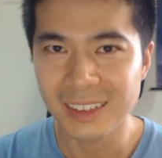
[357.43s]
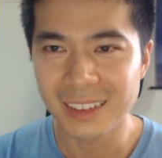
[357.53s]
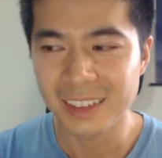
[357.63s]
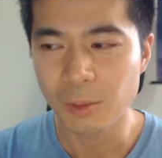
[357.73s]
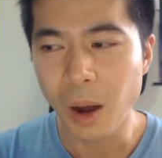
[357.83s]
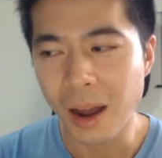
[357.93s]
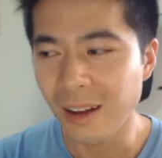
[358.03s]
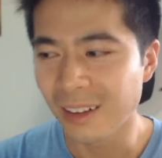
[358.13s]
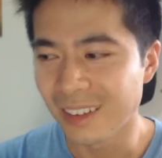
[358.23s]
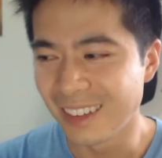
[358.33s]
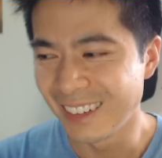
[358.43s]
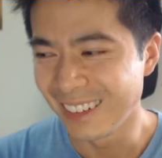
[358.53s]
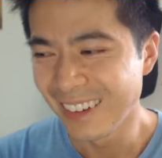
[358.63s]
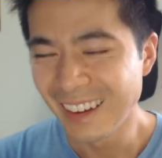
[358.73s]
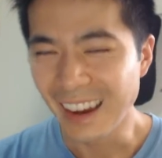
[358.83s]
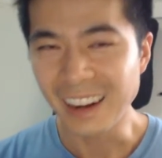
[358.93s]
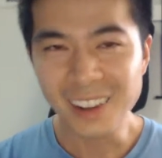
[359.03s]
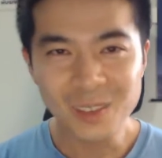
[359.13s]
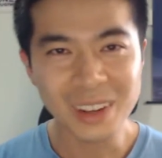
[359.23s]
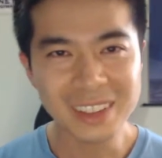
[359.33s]
and just smile,
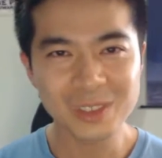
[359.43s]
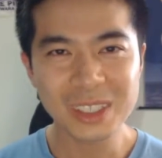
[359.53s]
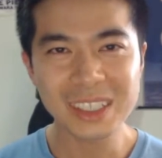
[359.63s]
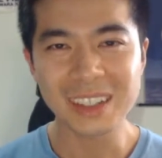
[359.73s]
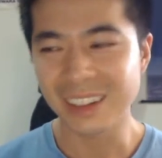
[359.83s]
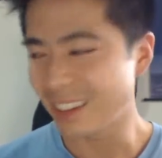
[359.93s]
and it's really,